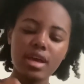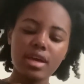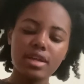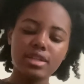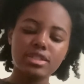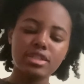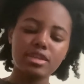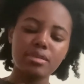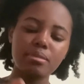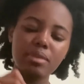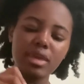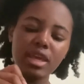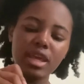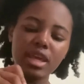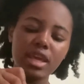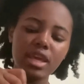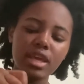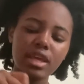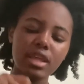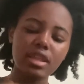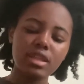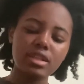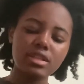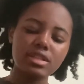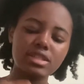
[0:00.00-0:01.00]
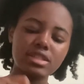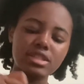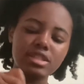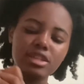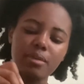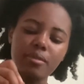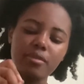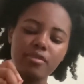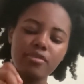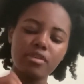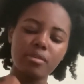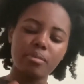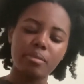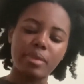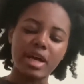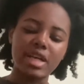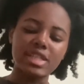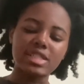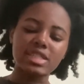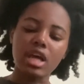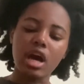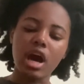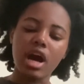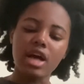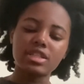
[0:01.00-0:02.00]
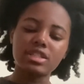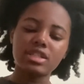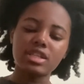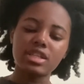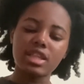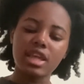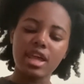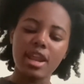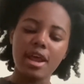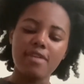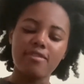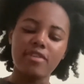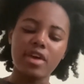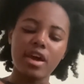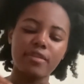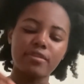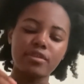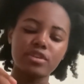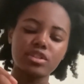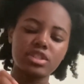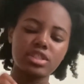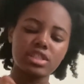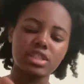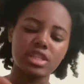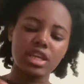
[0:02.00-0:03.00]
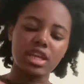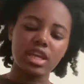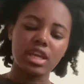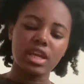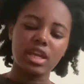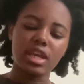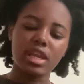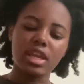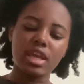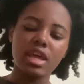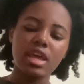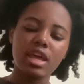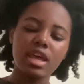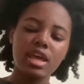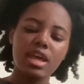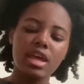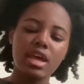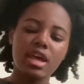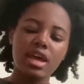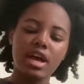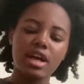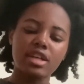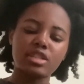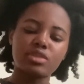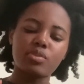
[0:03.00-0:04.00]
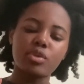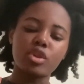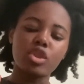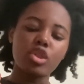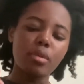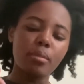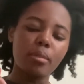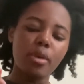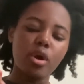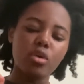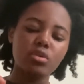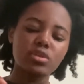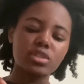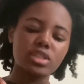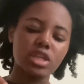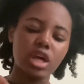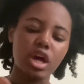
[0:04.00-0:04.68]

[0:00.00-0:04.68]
to me, some of the best content that I've ever seen has been the most